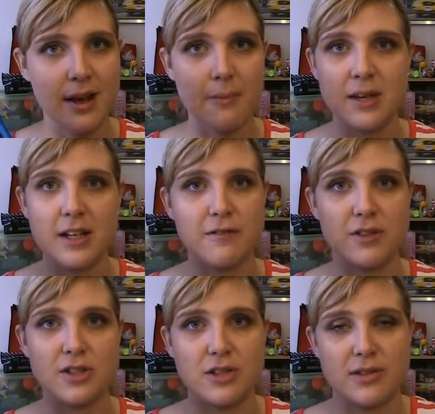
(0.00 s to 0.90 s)
I mean, if
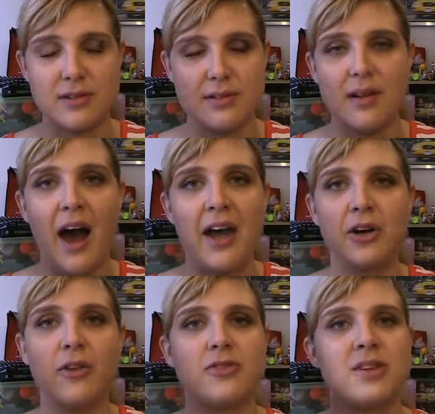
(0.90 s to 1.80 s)
you just, I
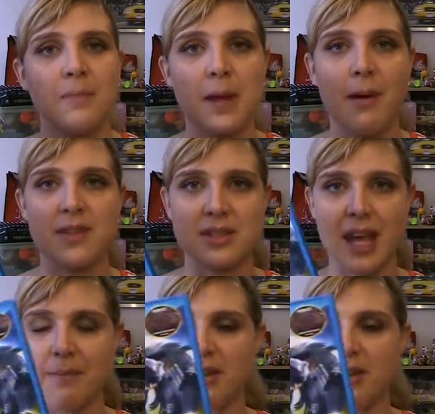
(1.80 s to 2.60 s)
don't know, there's something about this game that